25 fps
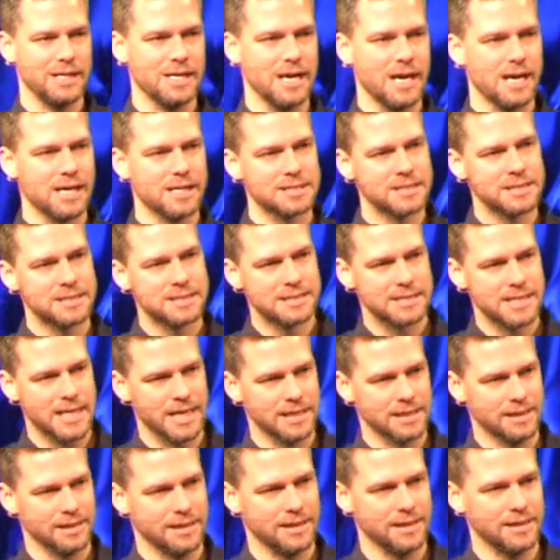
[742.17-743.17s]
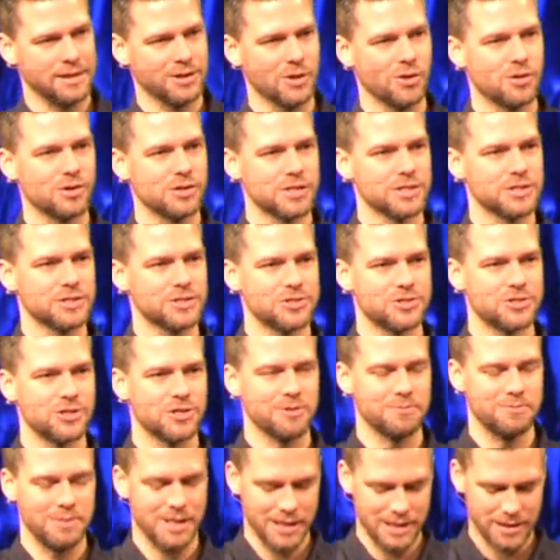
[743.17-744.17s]
unsettling or
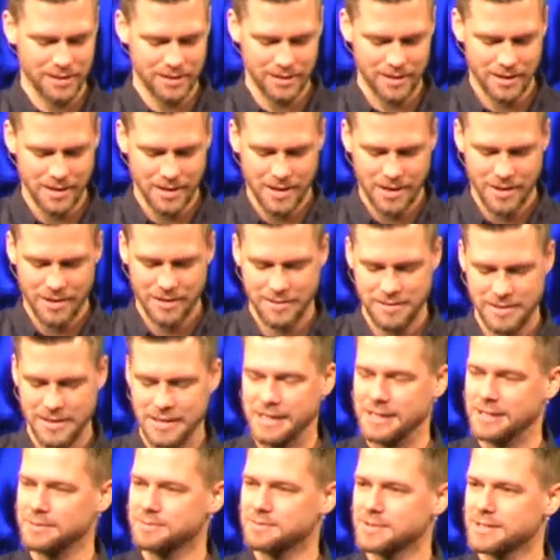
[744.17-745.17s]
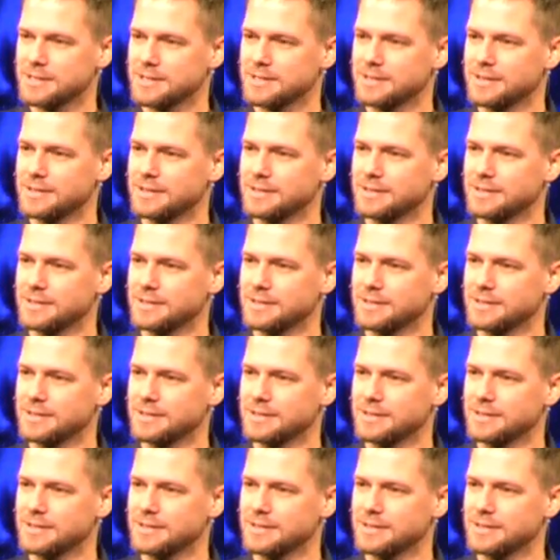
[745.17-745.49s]
disturbing themes.